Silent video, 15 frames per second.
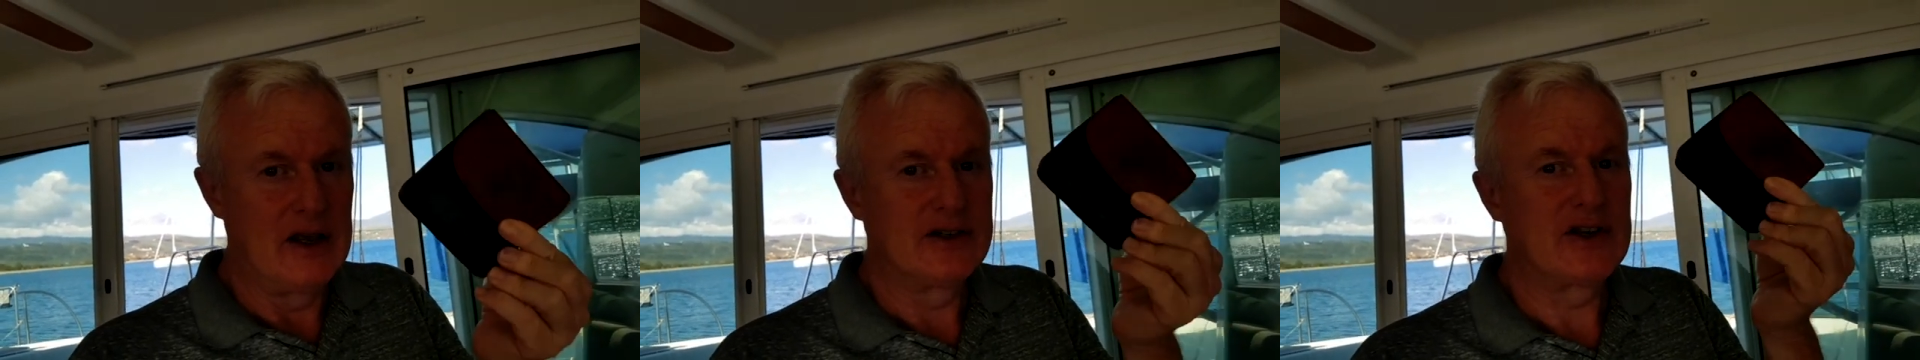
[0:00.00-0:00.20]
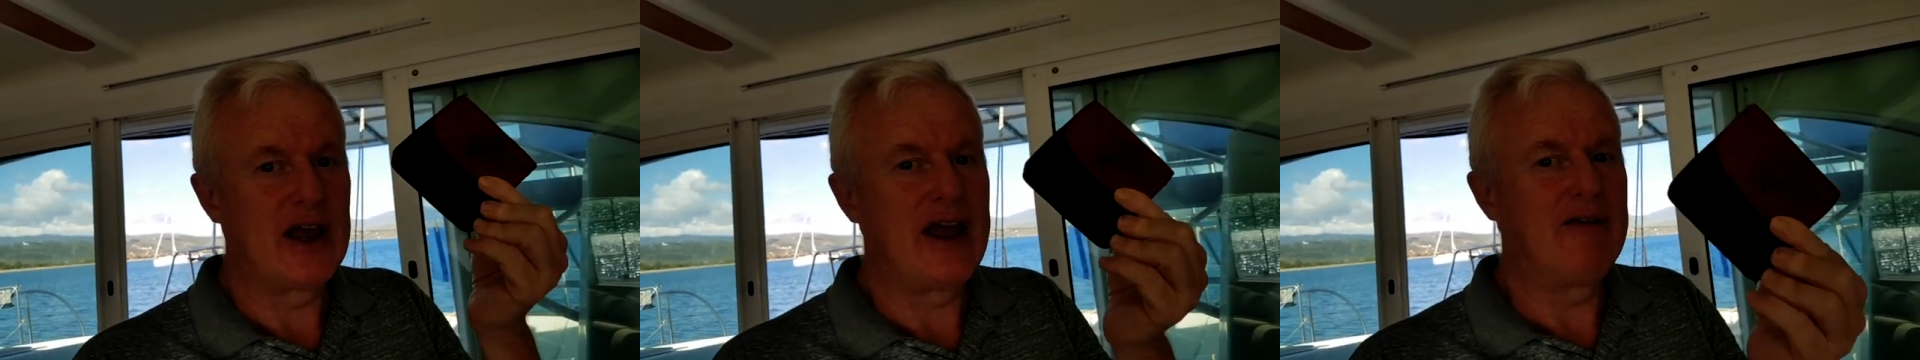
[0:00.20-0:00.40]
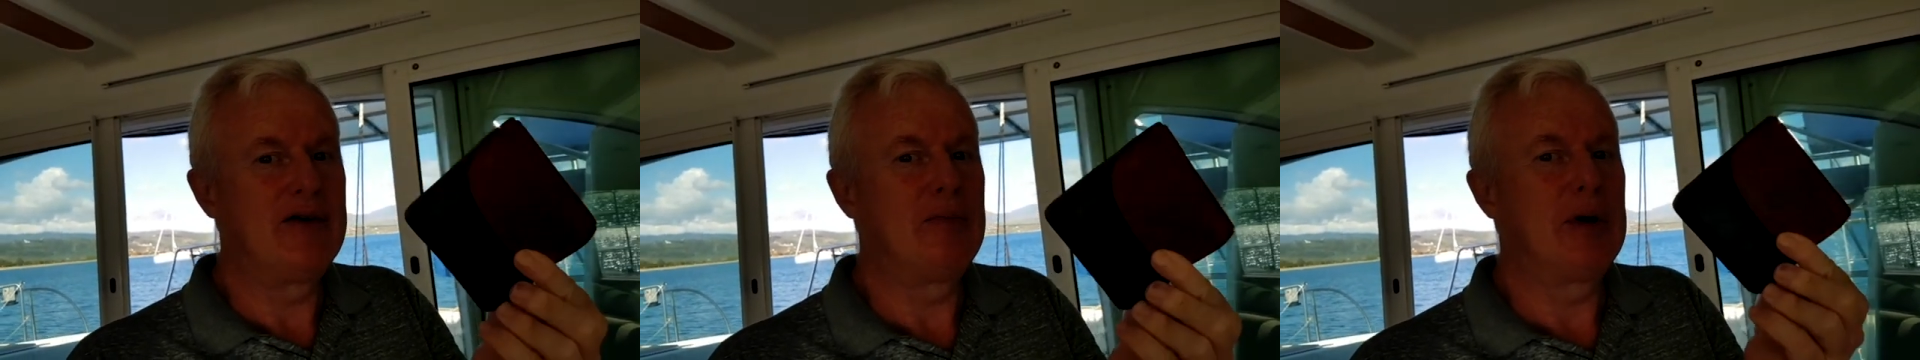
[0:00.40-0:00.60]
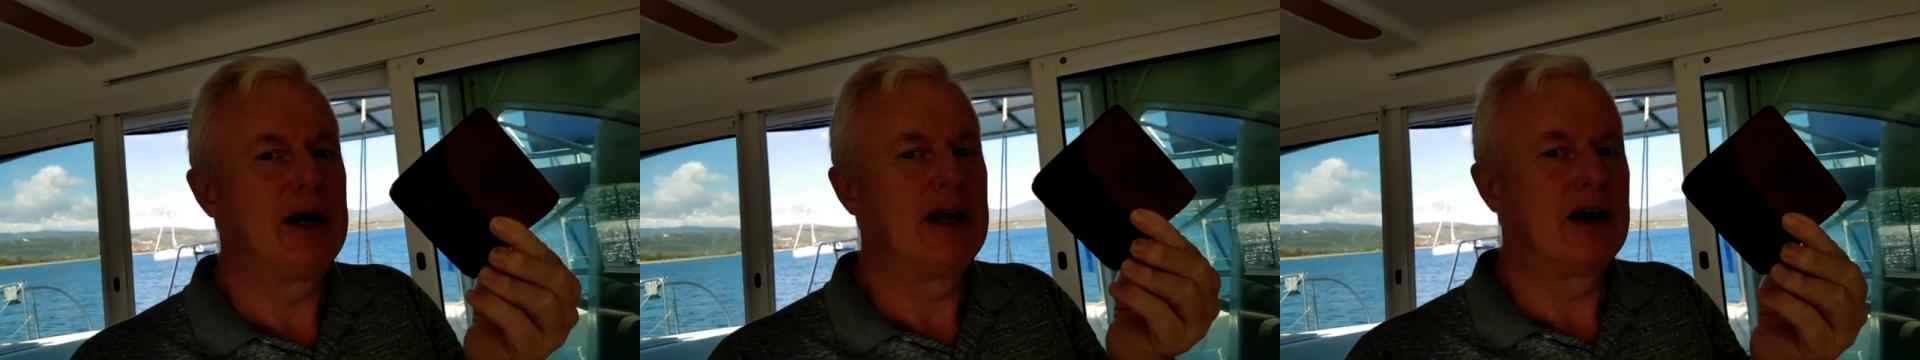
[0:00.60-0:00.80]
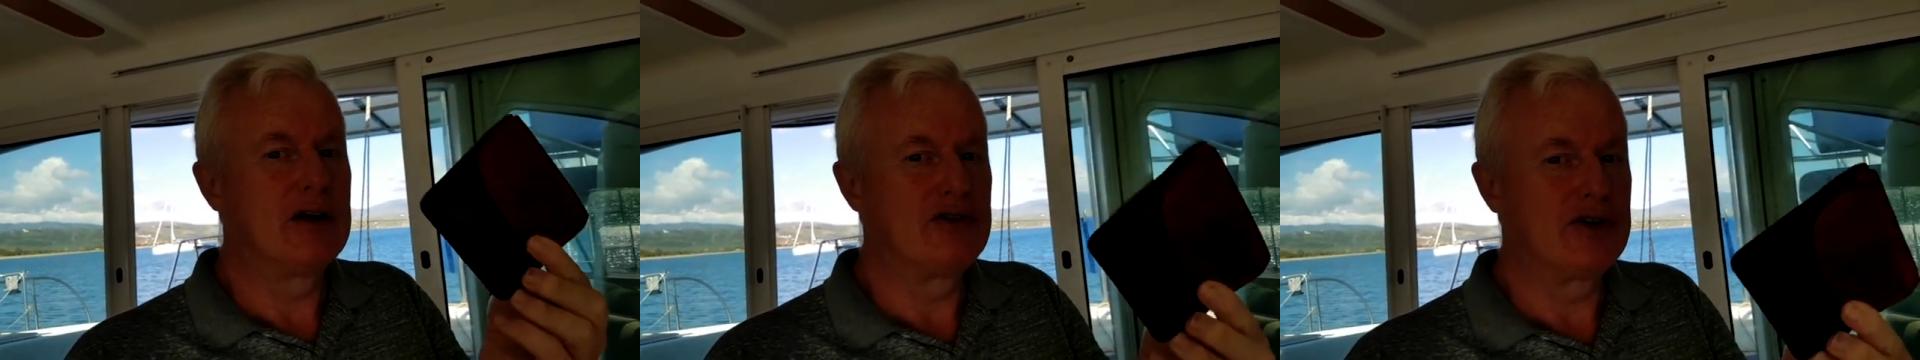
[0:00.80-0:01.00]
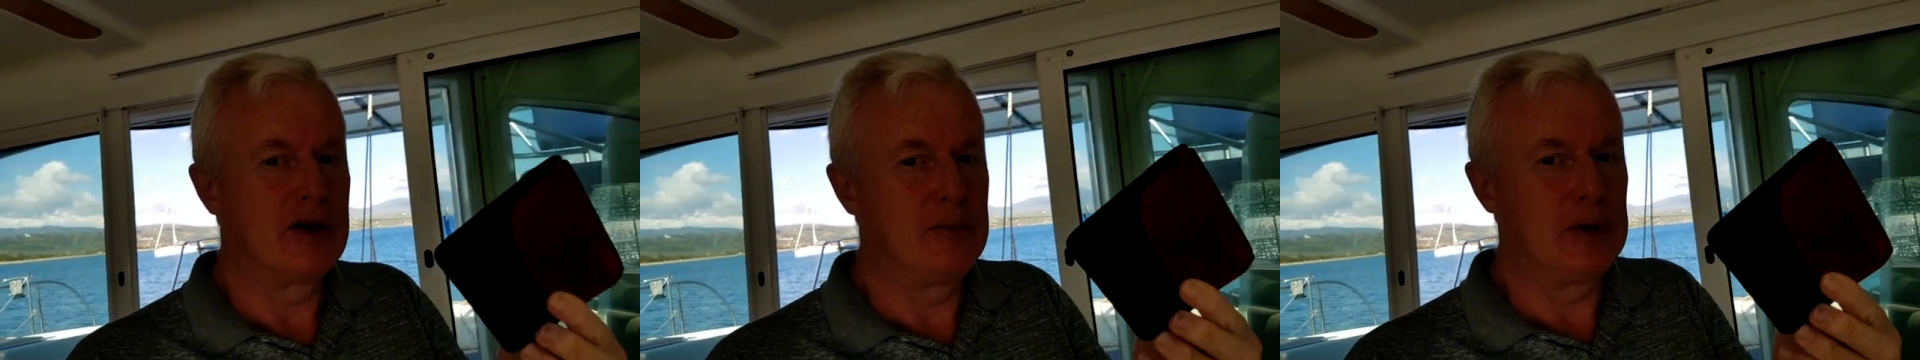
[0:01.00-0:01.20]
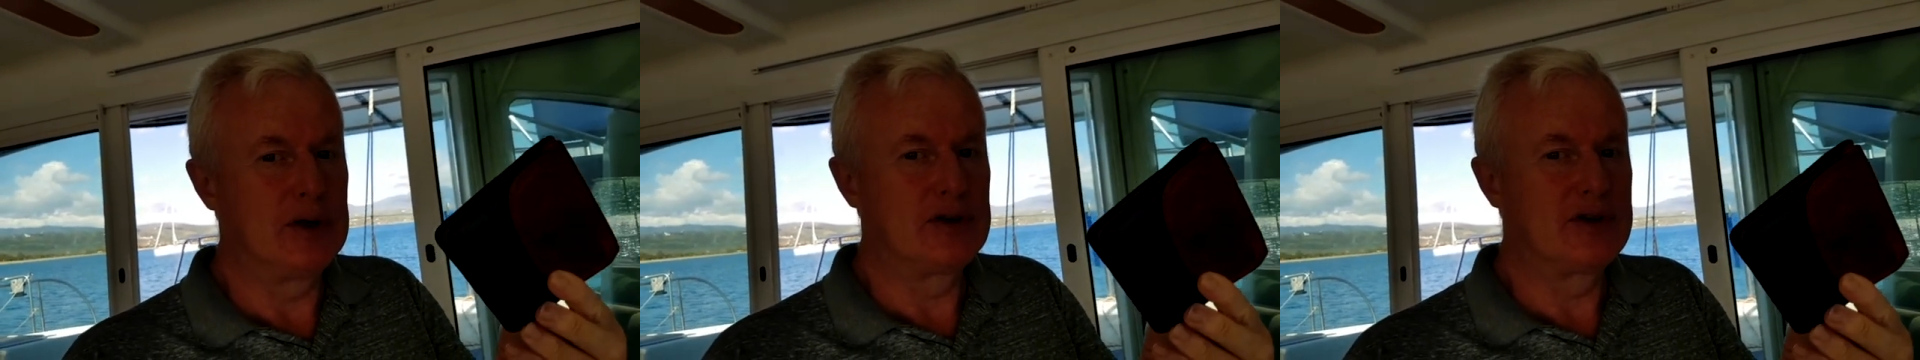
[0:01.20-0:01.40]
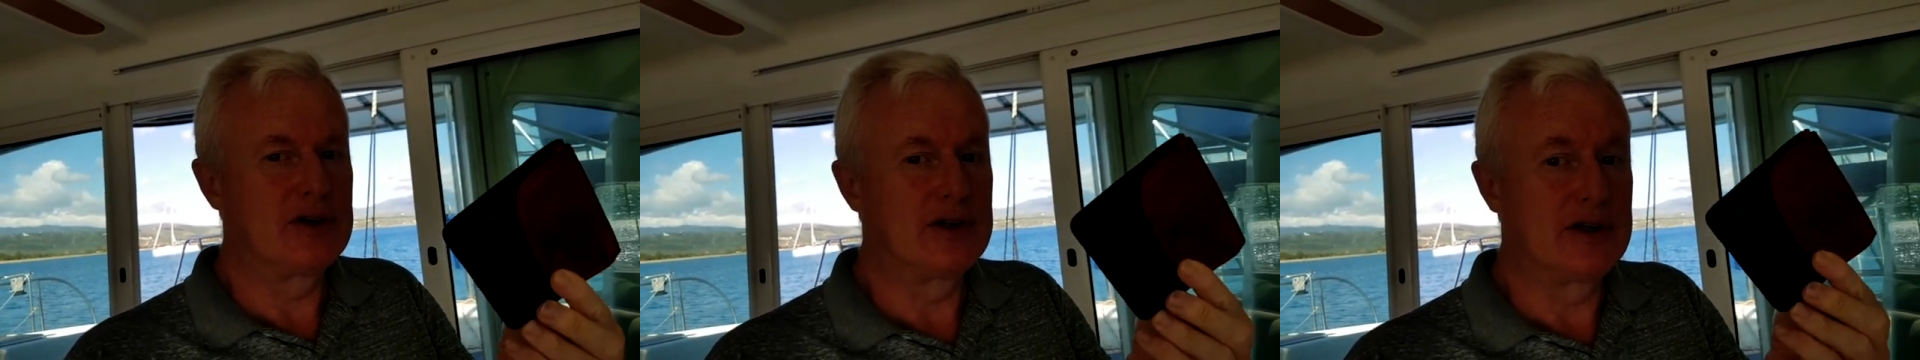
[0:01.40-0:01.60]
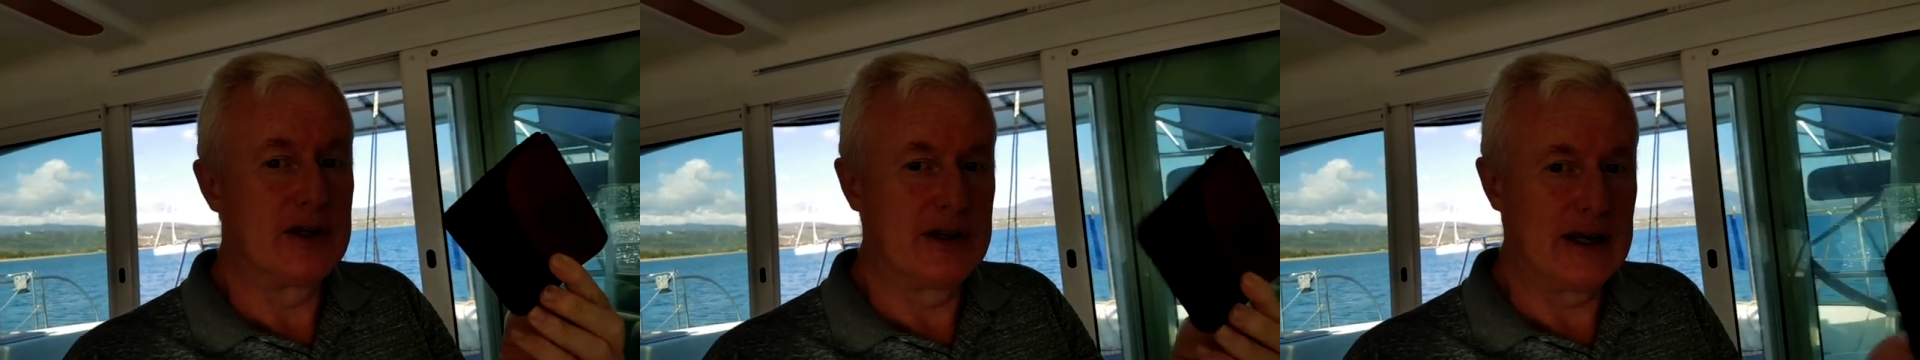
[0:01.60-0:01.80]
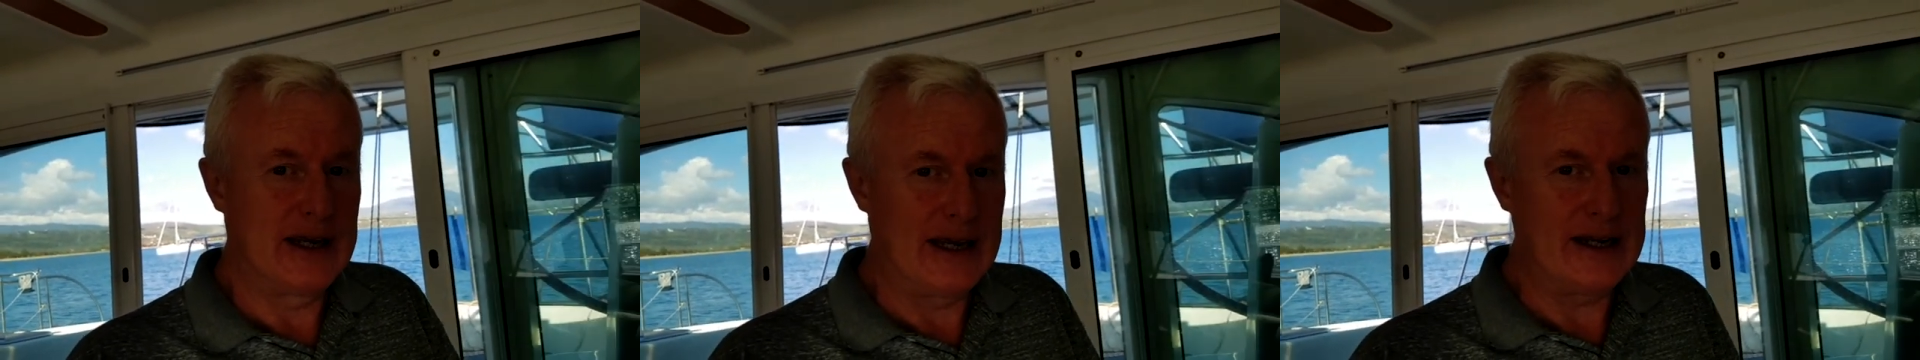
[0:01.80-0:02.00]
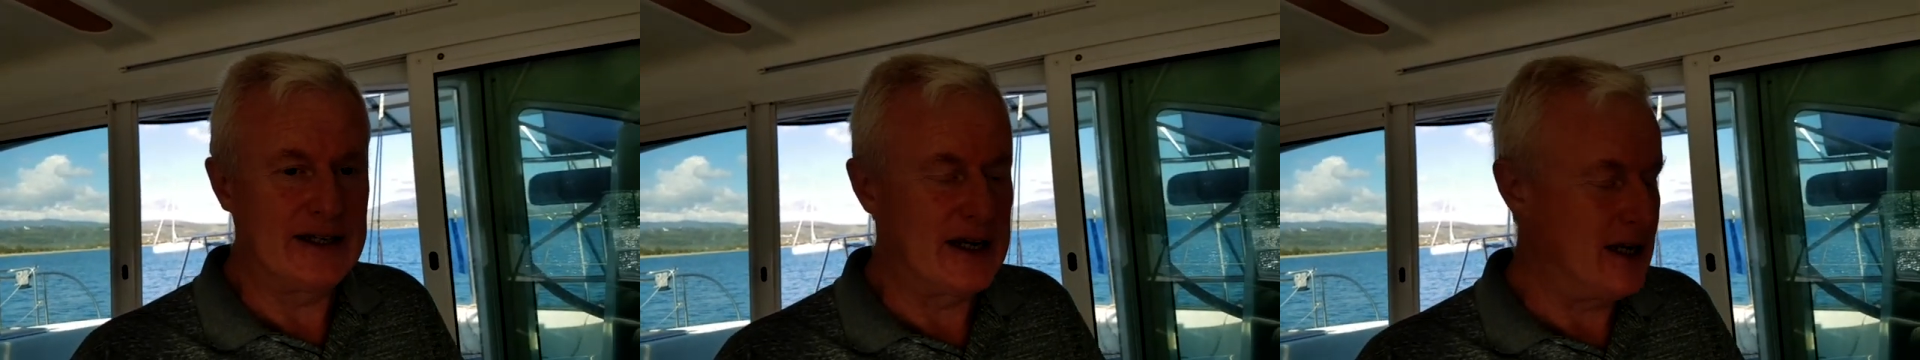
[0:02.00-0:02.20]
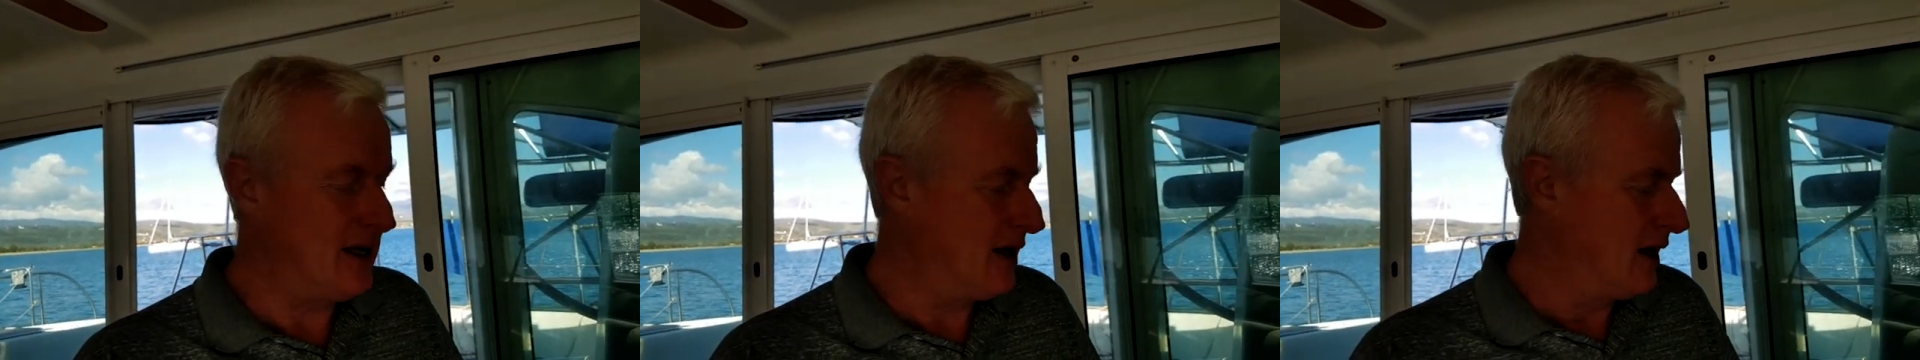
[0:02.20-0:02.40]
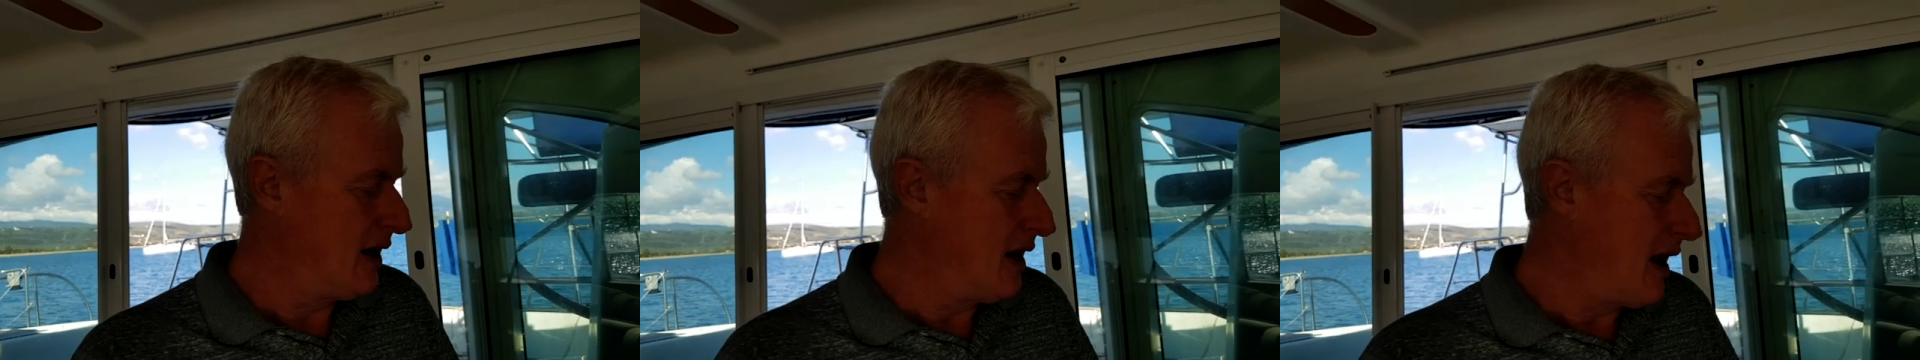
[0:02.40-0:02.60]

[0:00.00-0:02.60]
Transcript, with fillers: So everybody contributes to the kitty